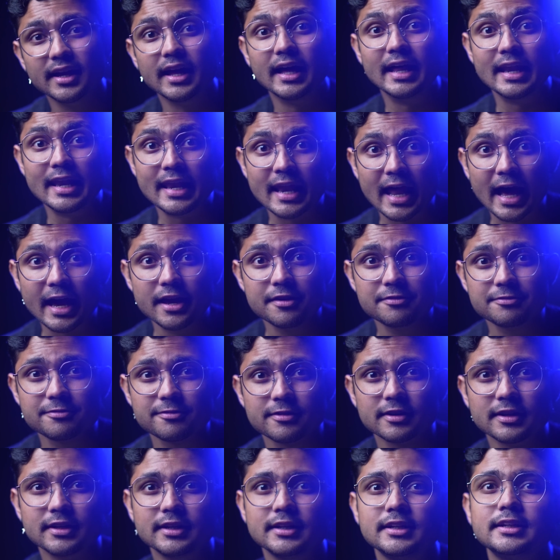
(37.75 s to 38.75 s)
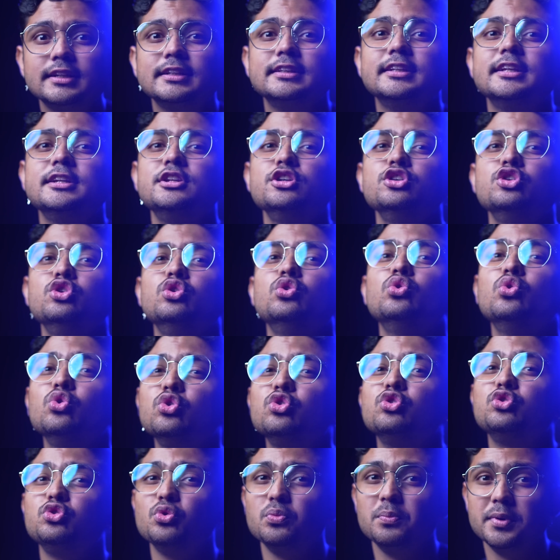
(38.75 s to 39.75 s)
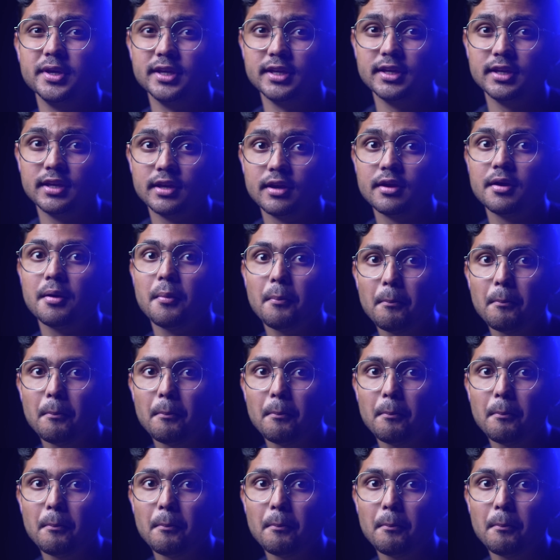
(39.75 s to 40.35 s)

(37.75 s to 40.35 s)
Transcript: a life that he used to be.